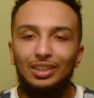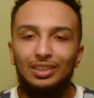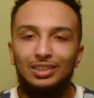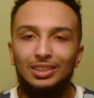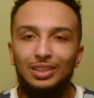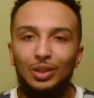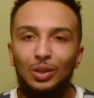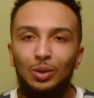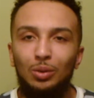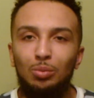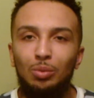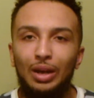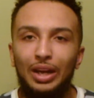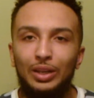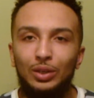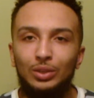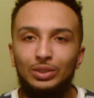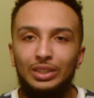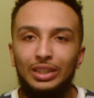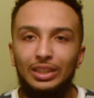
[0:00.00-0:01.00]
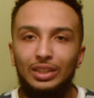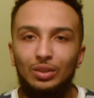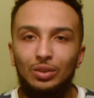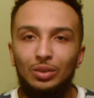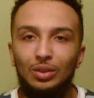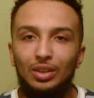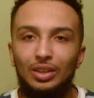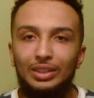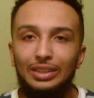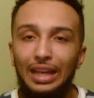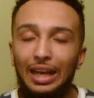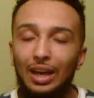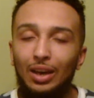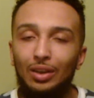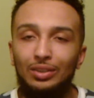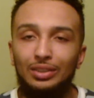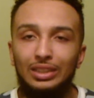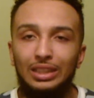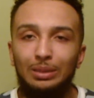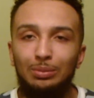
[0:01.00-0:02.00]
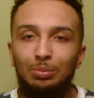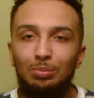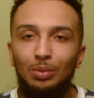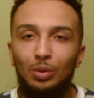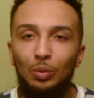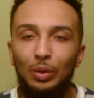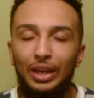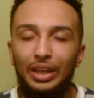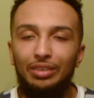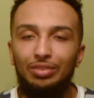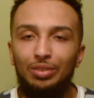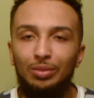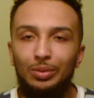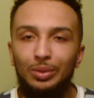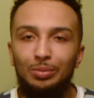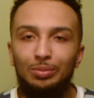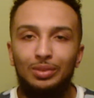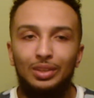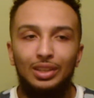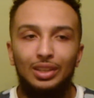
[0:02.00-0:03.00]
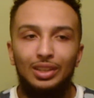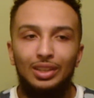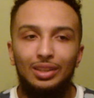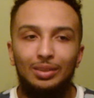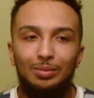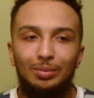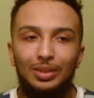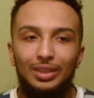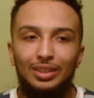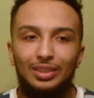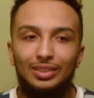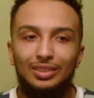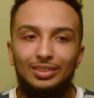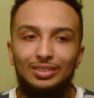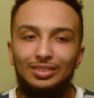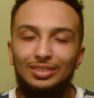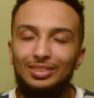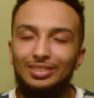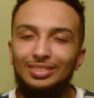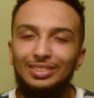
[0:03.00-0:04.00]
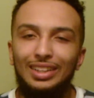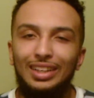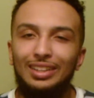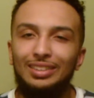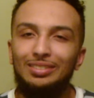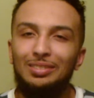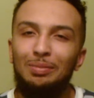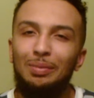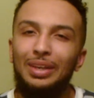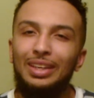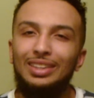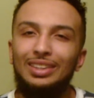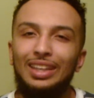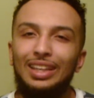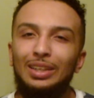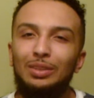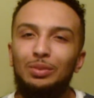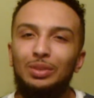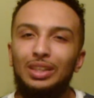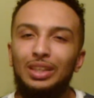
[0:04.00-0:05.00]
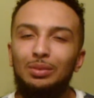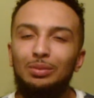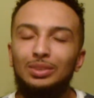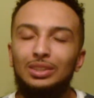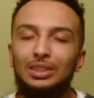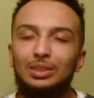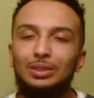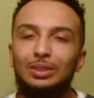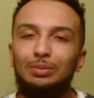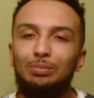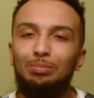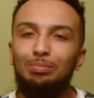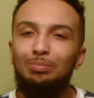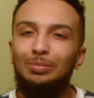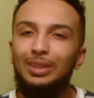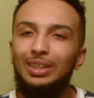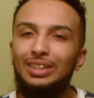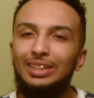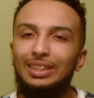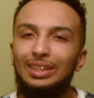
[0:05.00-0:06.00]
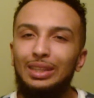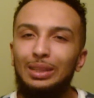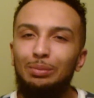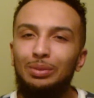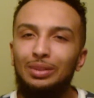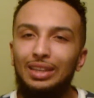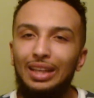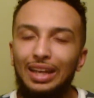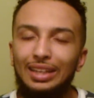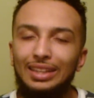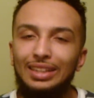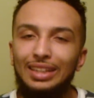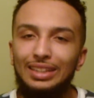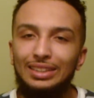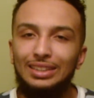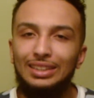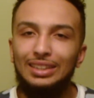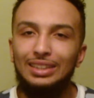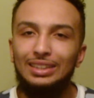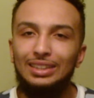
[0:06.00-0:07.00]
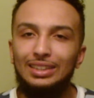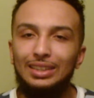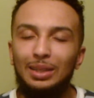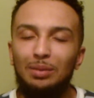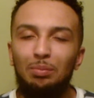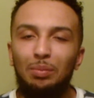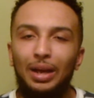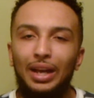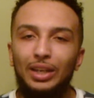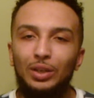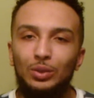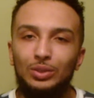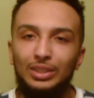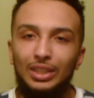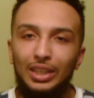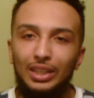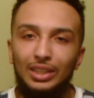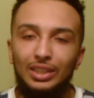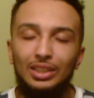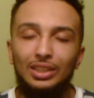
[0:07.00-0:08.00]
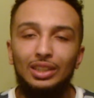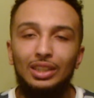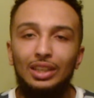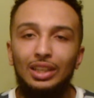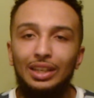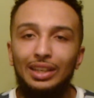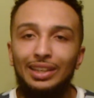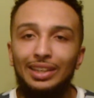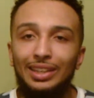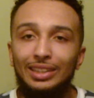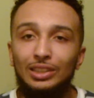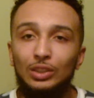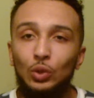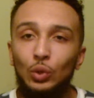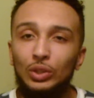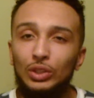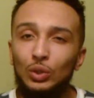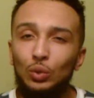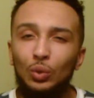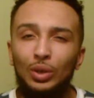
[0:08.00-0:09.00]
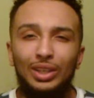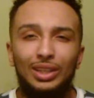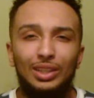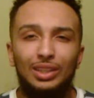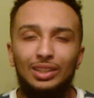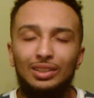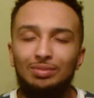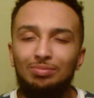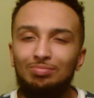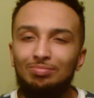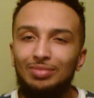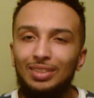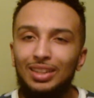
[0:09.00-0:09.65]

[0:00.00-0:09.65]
slow Brian Ortega down and keep him away from him. But yeah, the main thing with him is keeping that distance. And Brian Ortega, he's going to want to